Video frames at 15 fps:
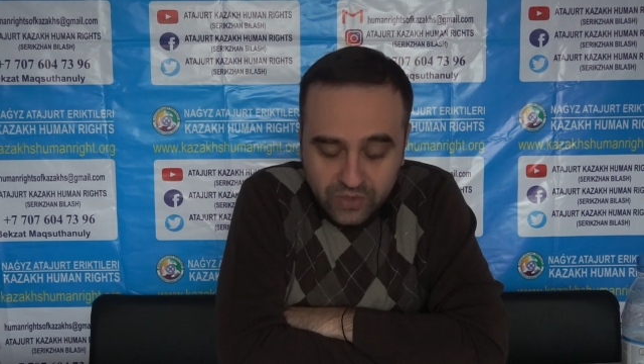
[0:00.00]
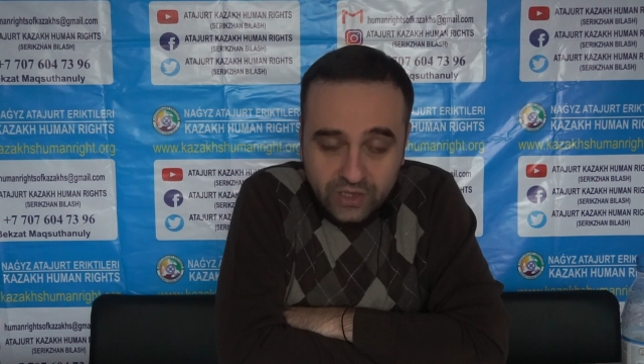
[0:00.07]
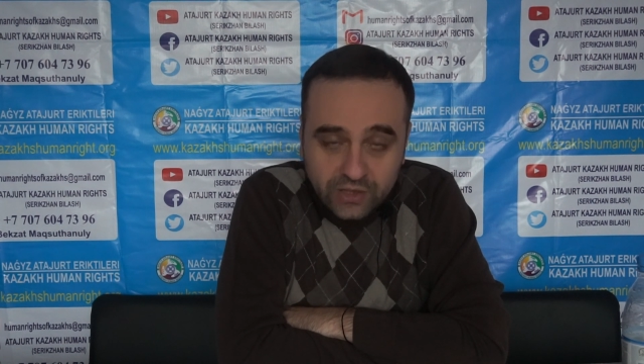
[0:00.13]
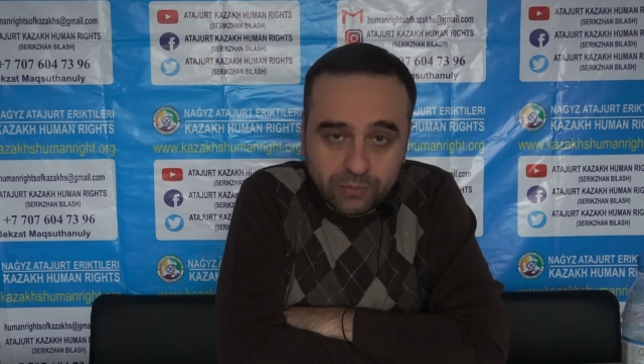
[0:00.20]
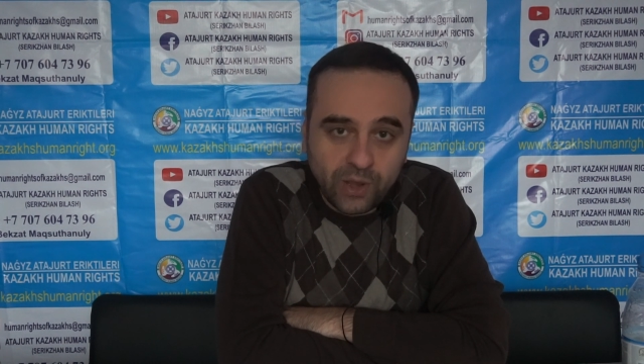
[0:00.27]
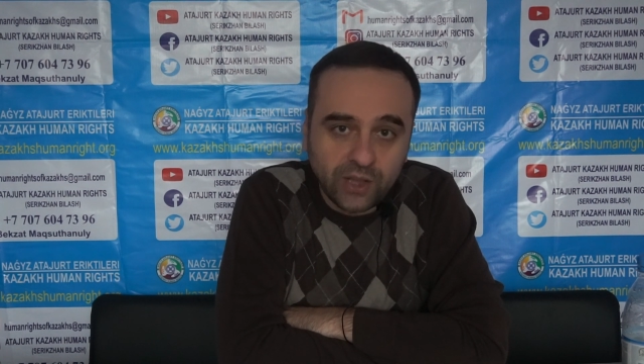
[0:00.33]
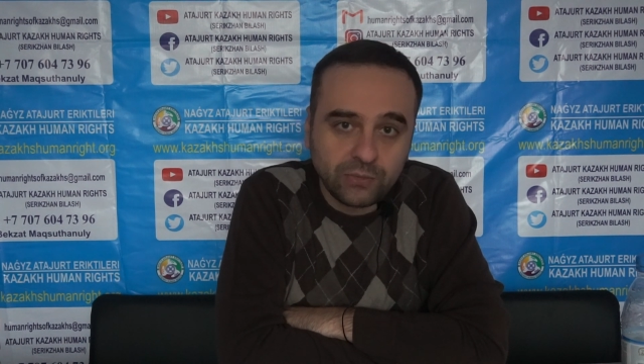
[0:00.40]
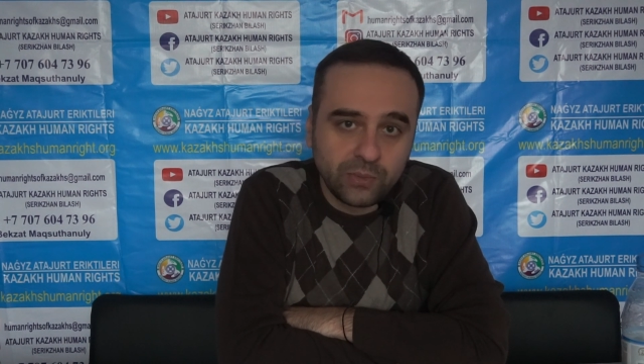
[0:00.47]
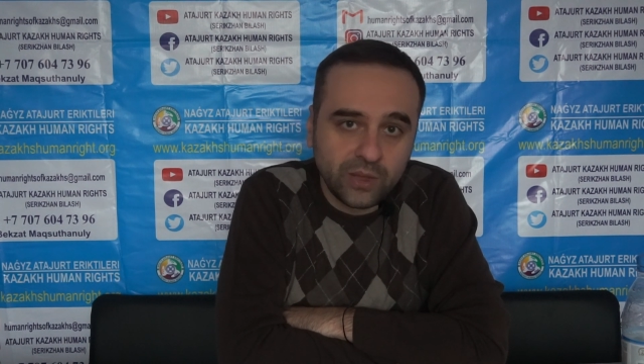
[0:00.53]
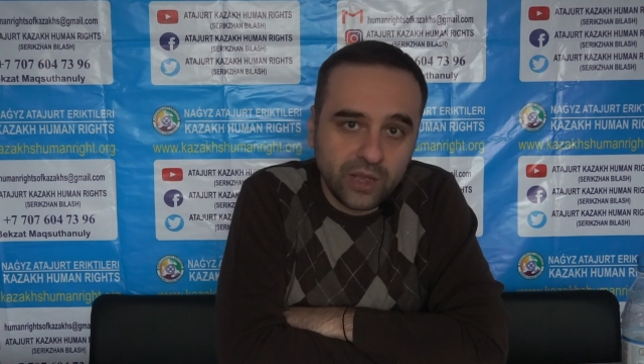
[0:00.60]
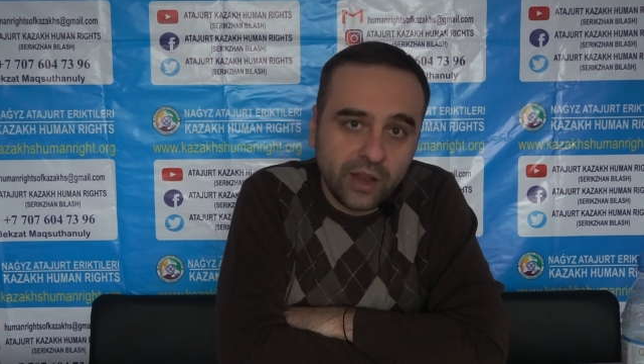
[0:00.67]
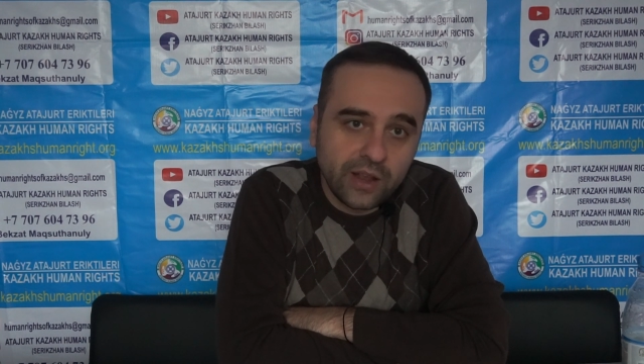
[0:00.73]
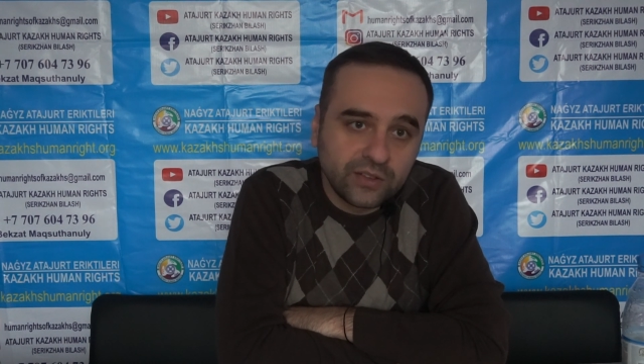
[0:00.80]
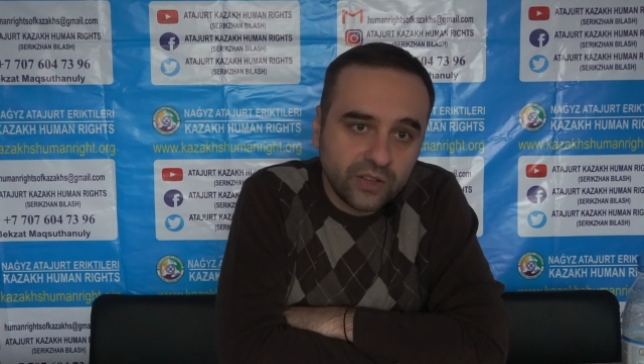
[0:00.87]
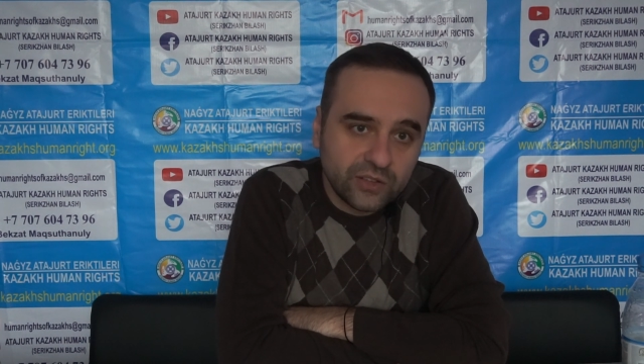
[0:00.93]
It might be
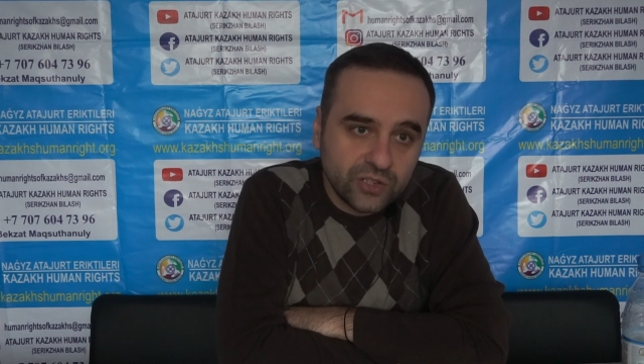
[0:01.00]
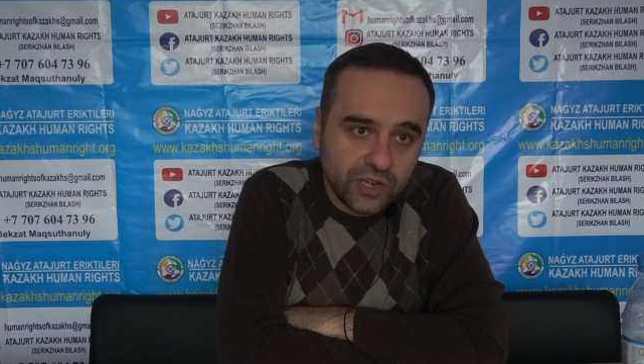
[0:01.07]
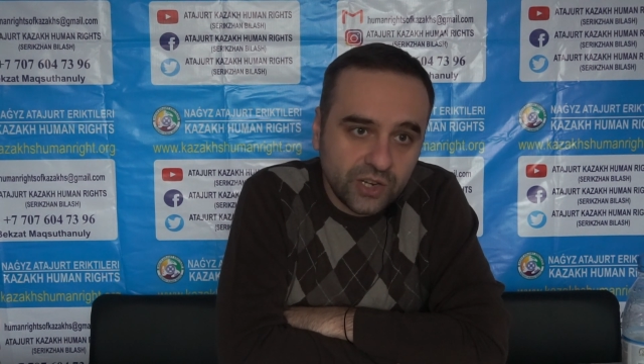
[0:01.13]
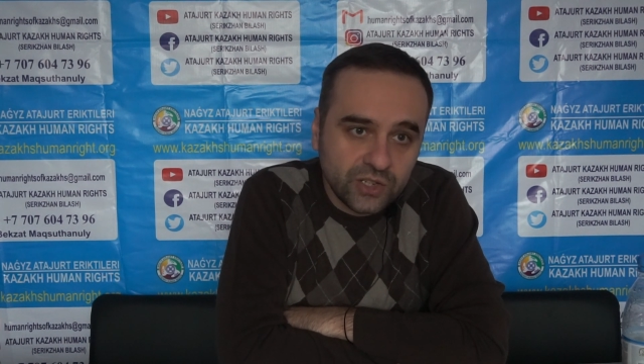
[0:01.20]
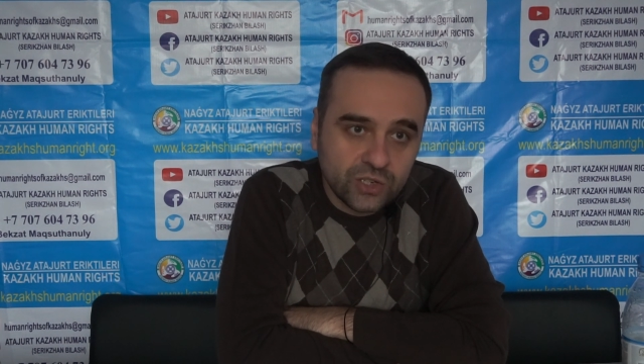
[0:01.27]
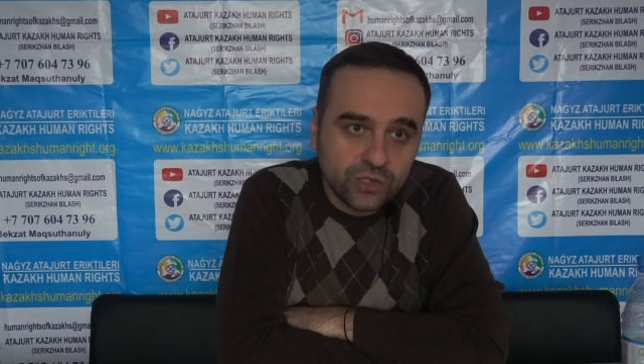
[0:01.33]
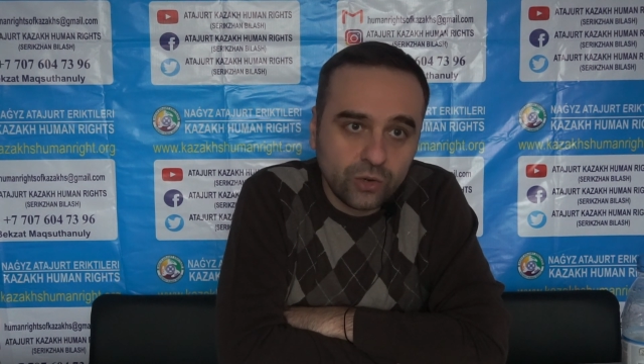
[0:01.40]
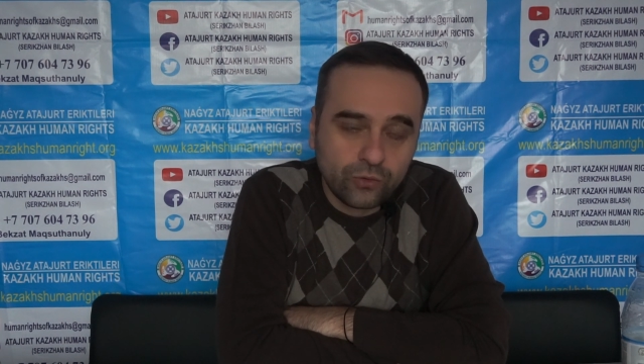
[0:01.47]
an exaggeration.